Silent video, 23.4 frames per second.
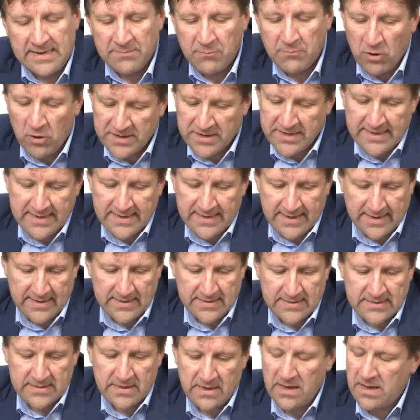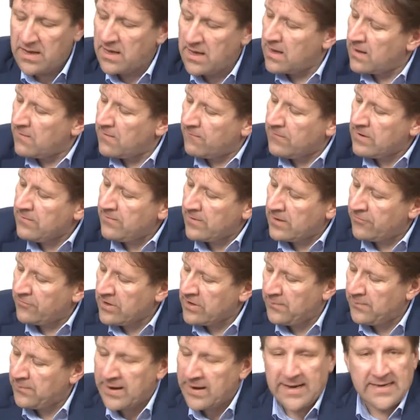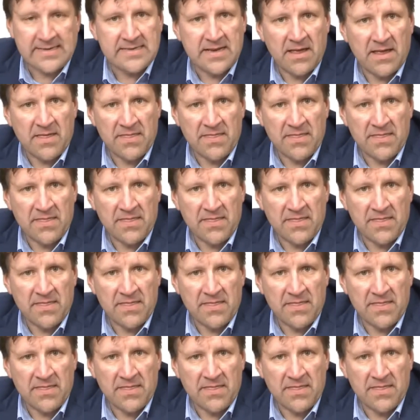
in more details, we will replace